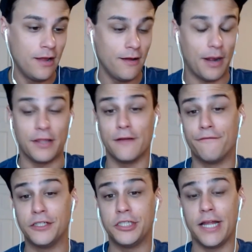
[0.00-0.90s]
by the
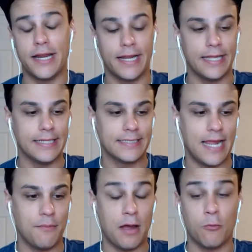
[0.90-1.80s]
officiating in this
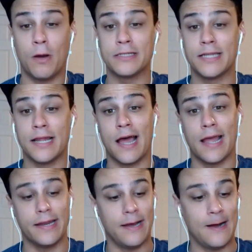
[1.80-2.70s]
game on Wednesday night.